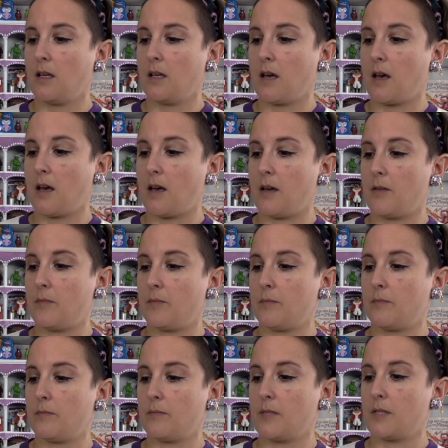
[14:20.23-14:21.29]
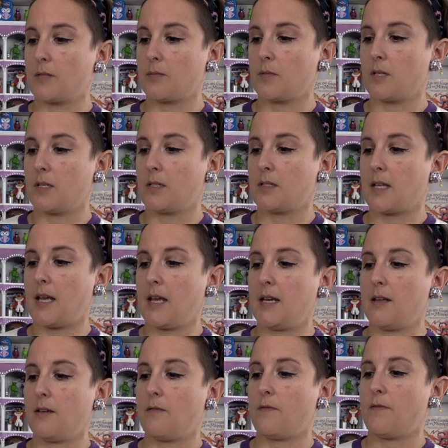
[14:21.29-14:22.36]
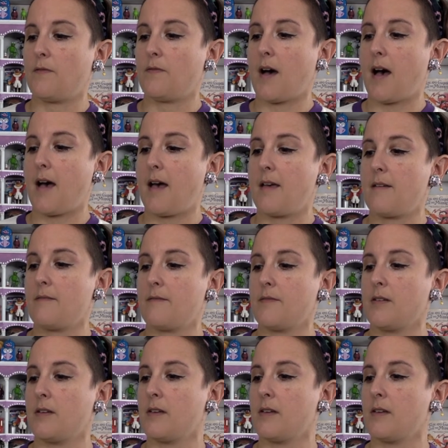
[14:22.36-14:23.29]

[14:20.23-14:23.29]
Um, this one is 85.